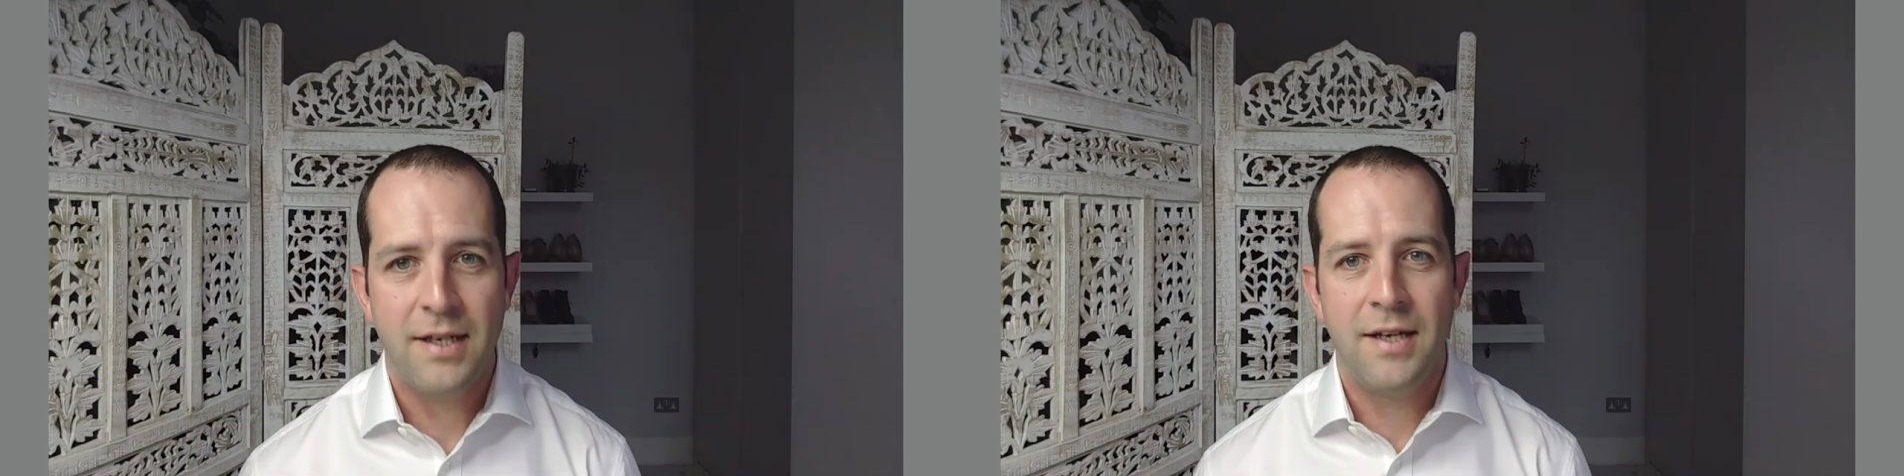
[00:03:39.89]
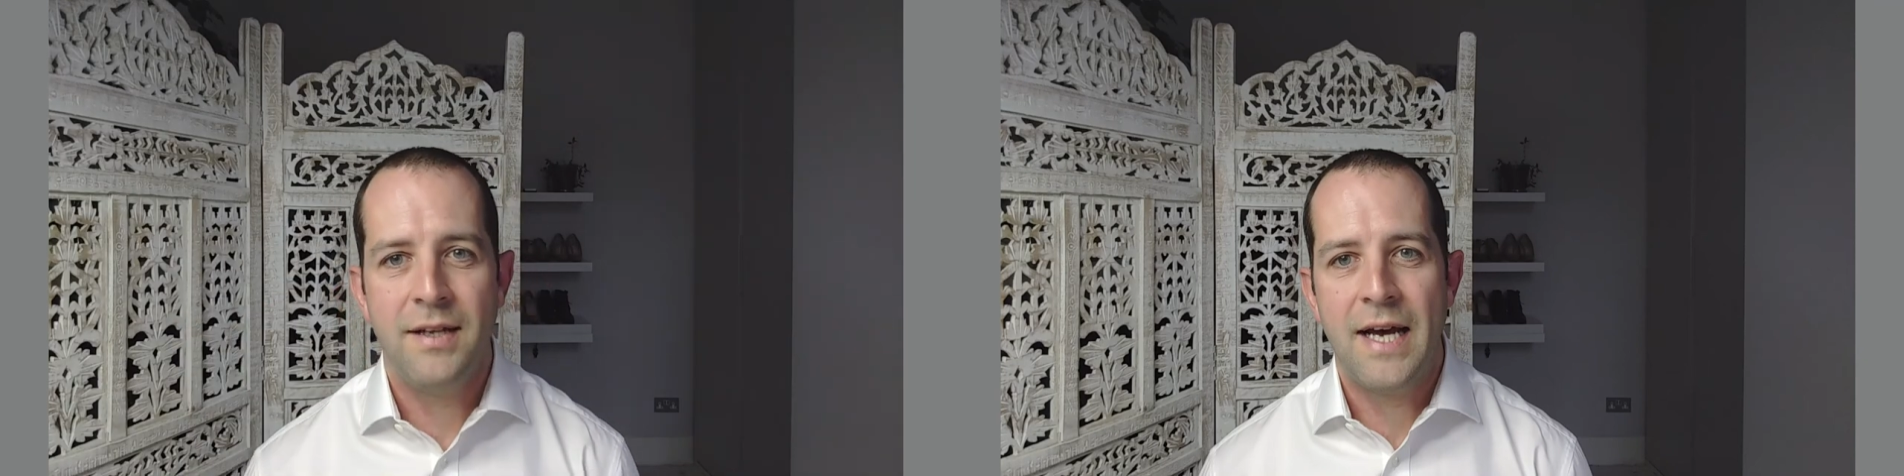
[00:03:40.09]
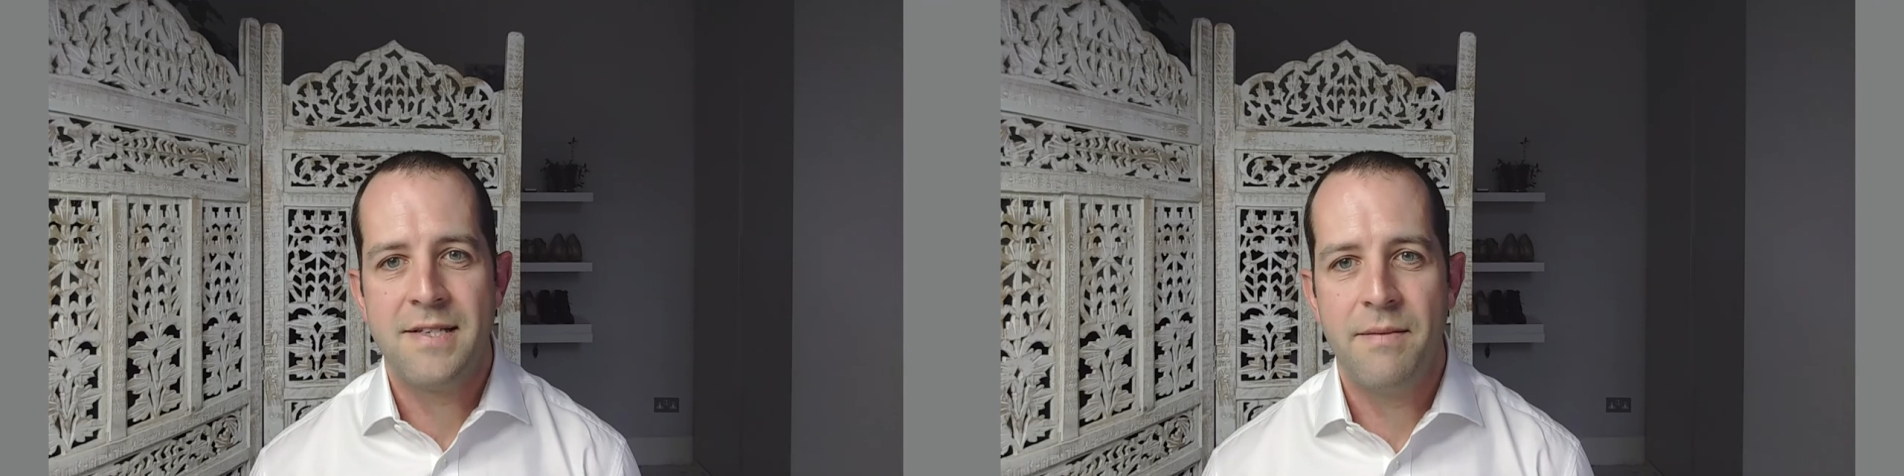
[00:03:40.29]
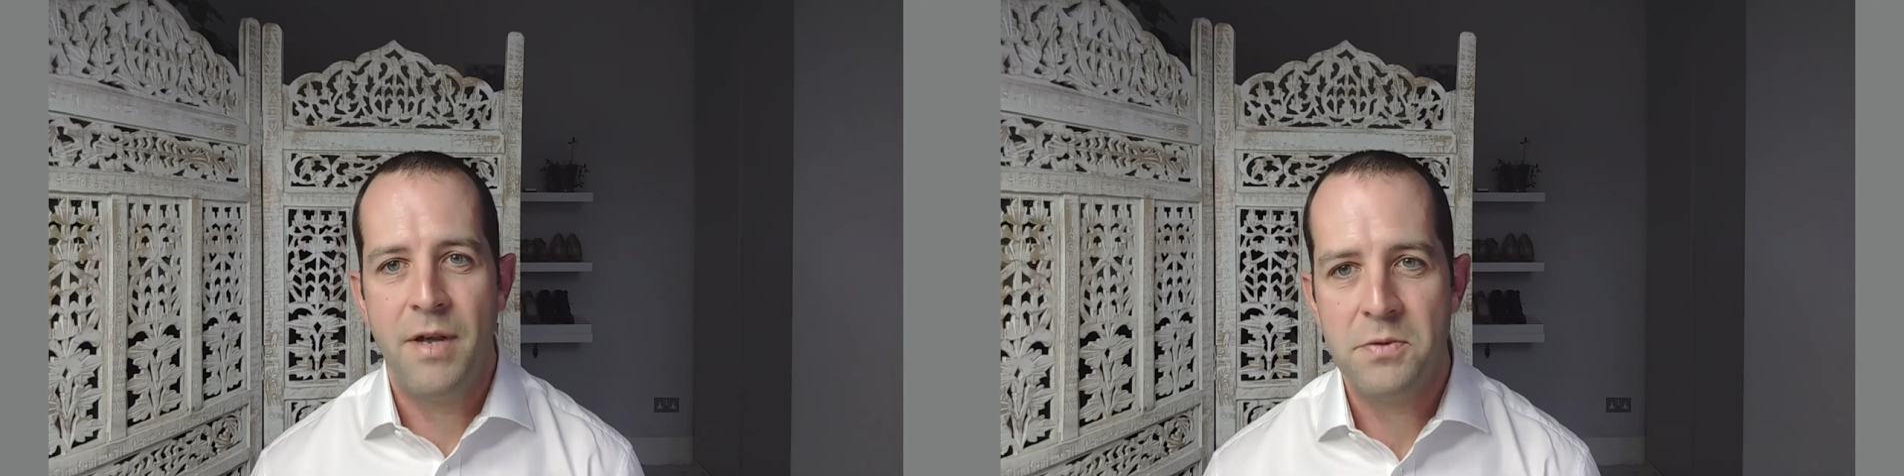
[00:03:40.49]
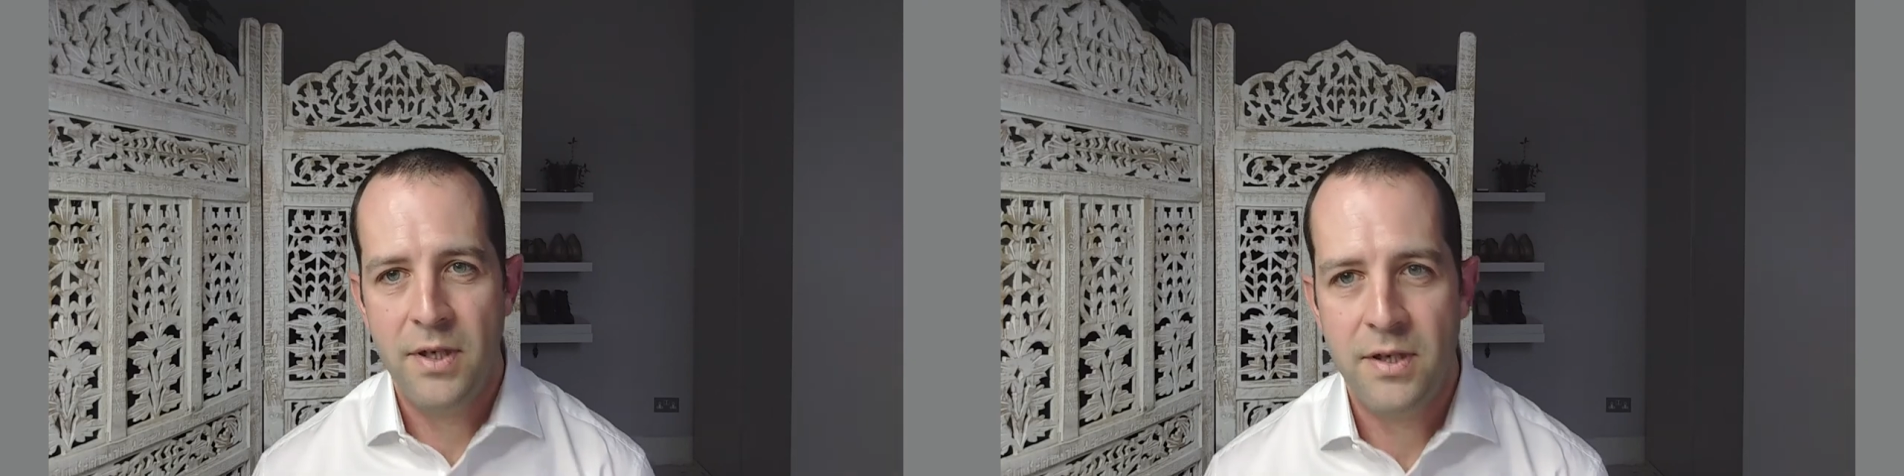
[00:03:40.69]
in the asset
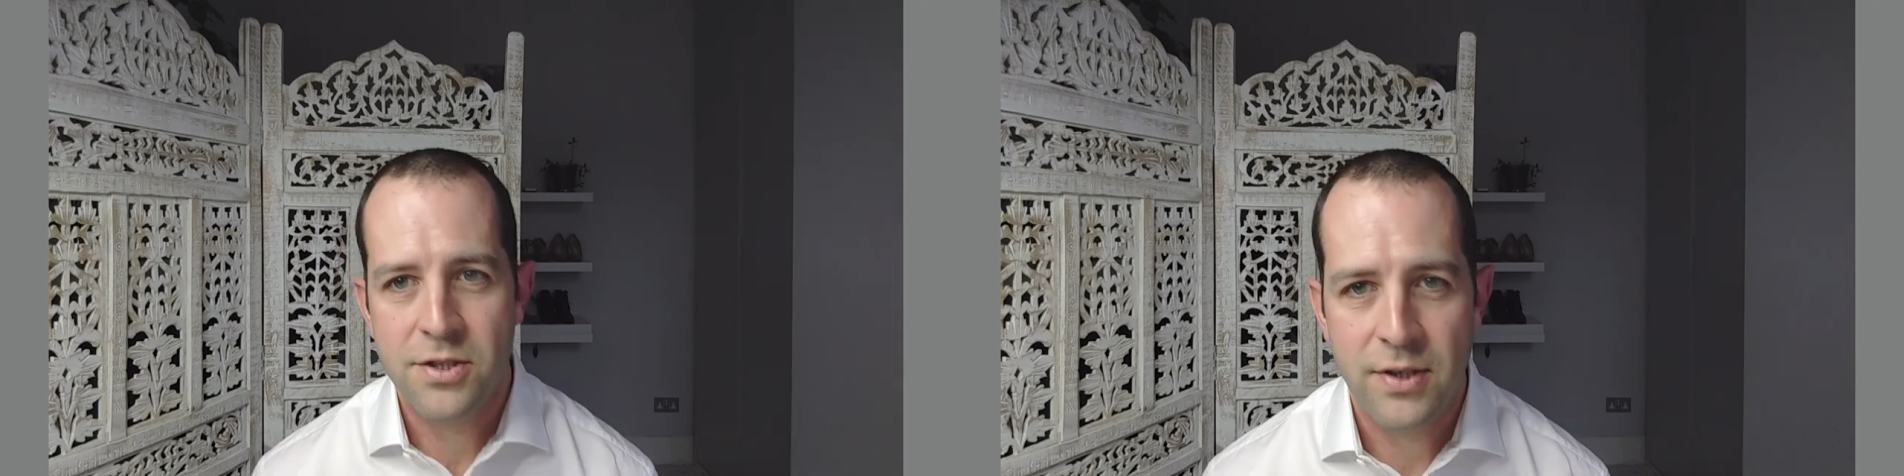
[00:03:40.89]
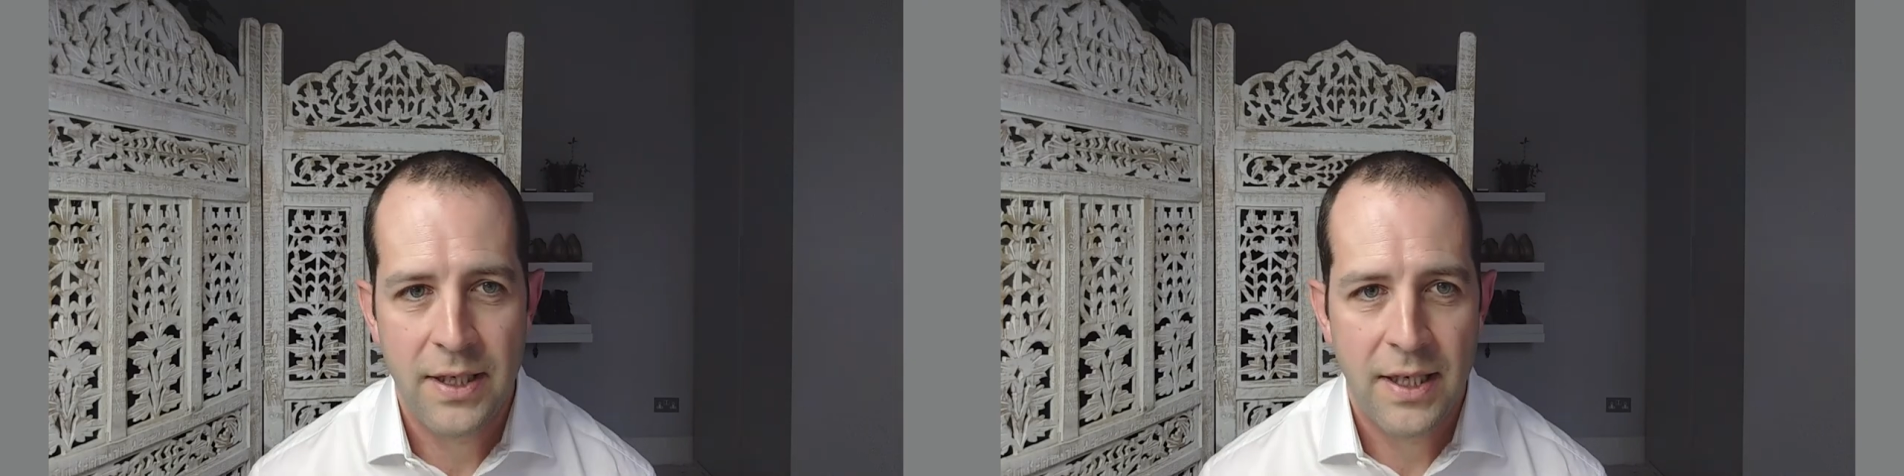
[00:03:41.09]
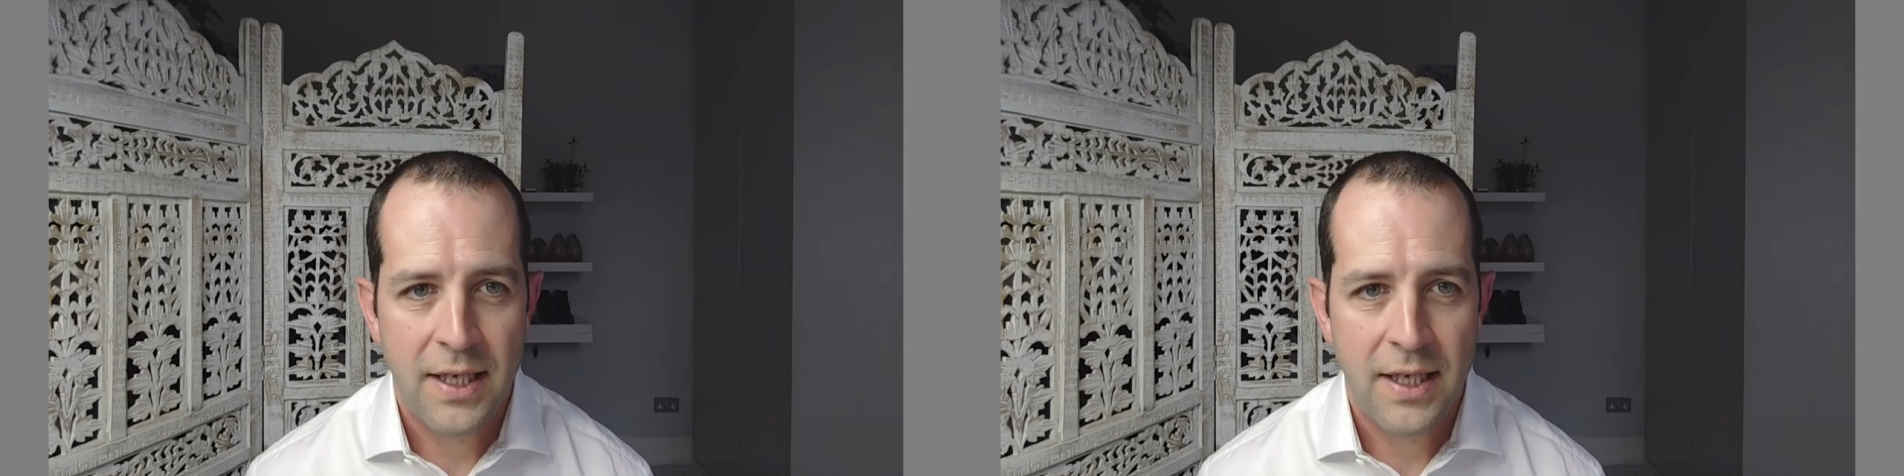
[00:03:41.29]
management industry